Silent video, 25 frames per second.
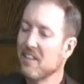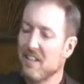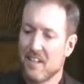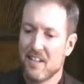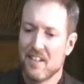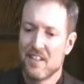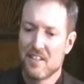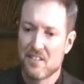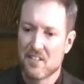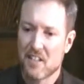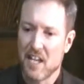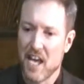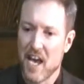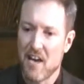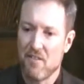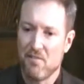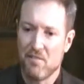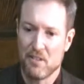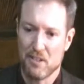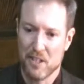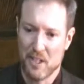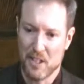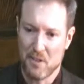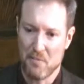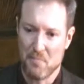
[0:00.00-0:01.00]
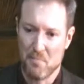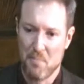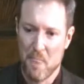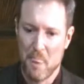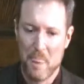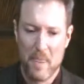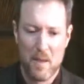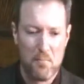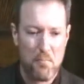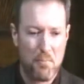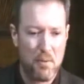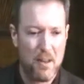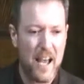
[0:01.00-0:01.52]
Scaffolding,
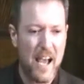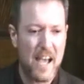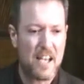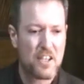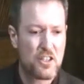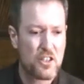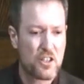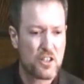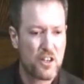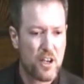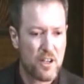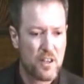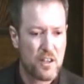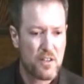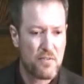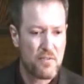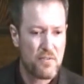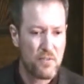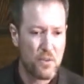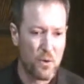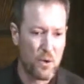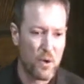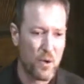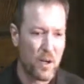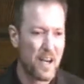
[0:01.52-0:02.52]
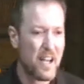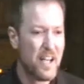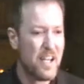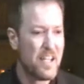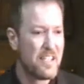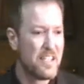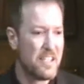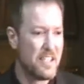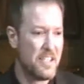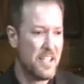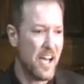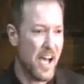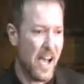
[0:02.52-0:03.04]
plaster on the floor,
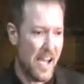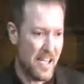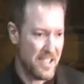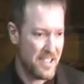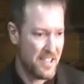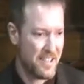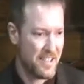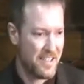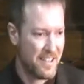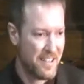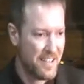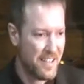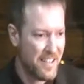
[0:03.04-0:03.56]
dust,